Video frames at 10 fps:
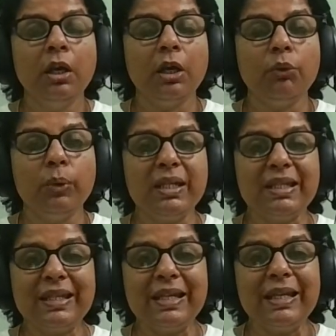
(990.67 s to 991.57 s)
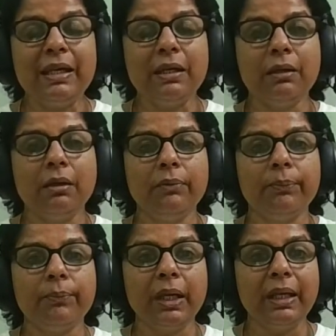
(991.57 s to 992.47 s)
and we see uh,
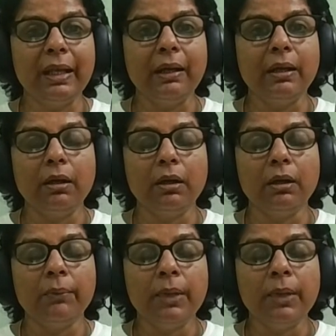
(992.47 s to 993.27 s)
in uh,